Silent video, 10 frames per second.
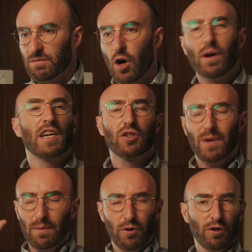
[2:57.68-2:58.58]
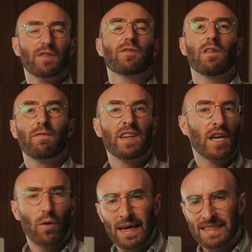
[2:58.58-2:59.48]
Okay, so my approach for a
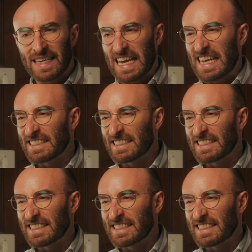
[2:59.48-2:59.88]
video essay is